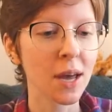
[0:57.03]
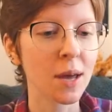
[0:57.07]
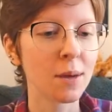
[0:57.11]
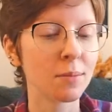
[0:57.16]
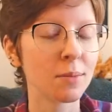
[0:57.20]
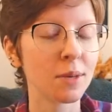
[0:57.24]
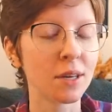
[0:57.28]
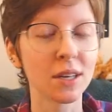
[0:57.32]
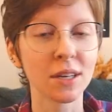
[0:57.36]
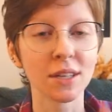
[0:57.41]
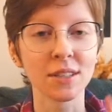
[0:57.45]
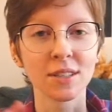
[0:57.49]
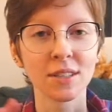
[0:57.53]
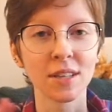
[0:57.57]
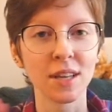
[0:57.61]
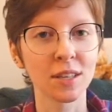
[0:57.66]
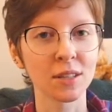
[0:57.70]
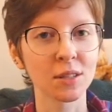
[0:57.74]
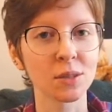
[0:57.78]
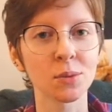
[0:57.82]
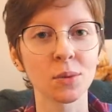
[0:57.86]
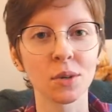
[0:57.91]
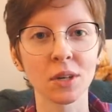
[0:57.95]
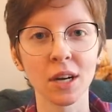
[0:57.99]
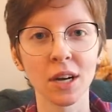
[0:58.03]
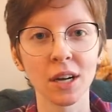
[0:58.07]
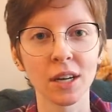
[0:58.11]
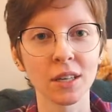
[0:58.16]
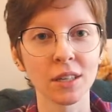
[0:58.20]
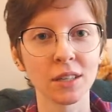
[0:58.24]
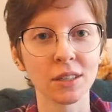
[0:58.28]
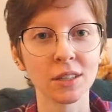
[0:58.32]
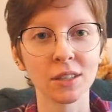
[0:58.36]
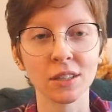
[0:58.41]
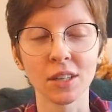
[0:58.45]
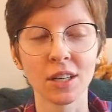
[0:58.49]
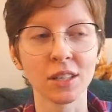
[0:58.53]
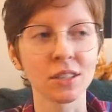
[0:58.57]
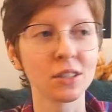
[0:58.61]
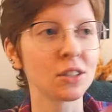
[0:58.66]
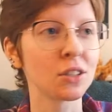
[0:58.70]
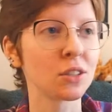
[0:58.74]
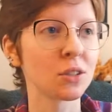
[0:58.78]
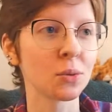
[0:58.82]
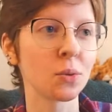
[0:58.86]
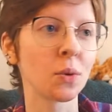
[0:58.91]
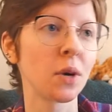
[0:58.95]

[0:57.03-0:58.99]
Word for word: because that's where I that's just